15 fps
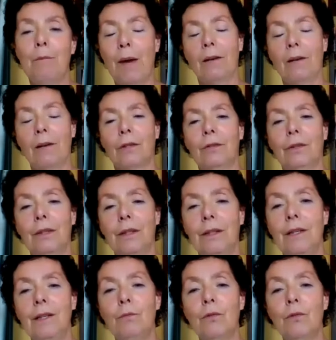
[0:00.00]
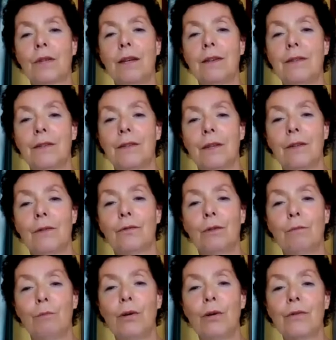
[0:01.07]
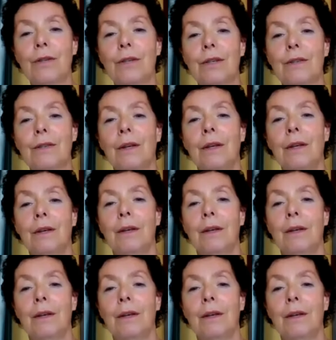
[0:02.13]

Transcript: a background in hemostasis and thrombosis